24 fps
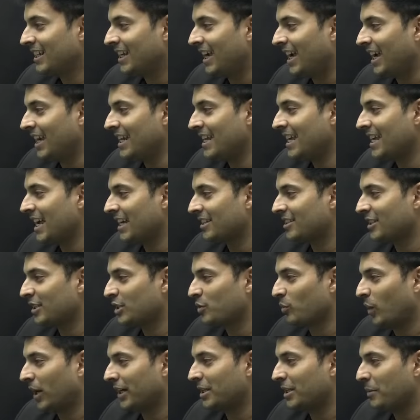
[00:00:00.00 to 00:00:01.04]
Any guesses
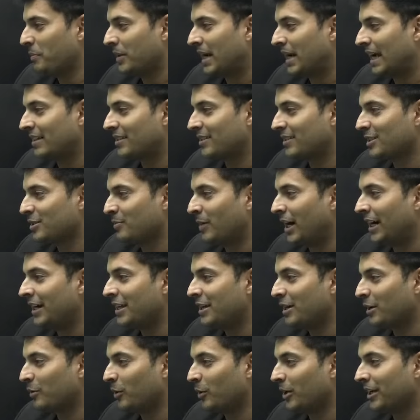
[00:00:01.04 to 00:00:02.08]
what the price is, my
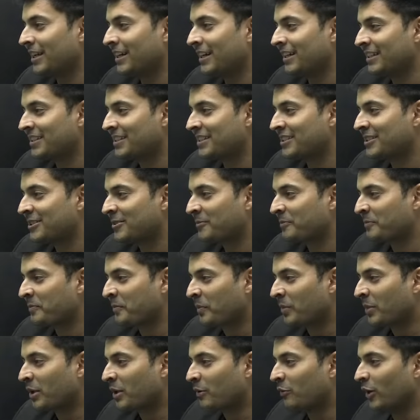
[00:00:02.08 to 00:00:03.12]
dear warriors,
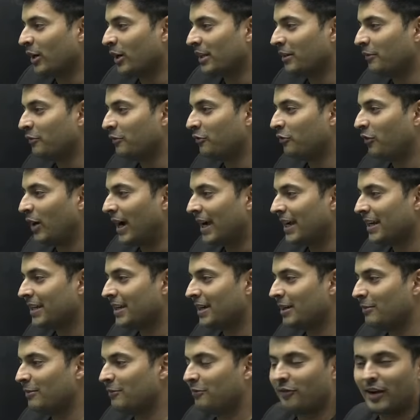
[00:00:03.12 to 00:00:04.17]
for the
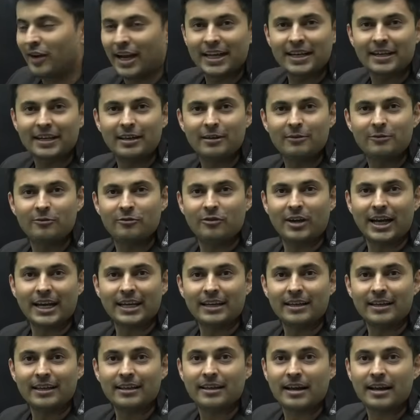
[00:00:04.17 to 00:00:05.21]
final
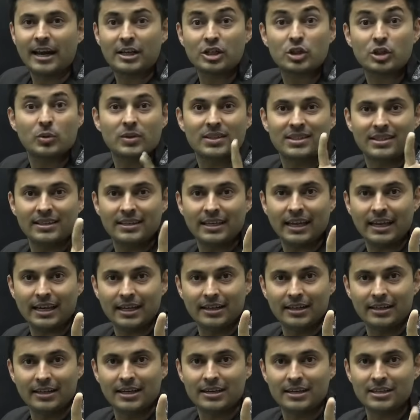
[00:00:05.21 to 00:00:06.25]
crash course in
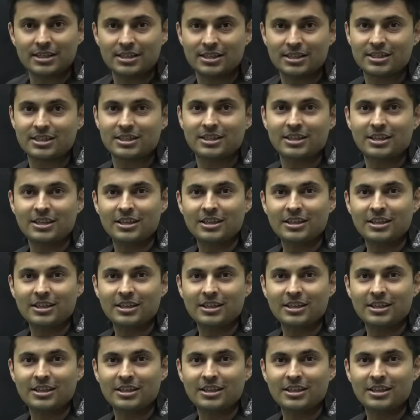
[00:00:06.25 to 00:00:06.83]
English?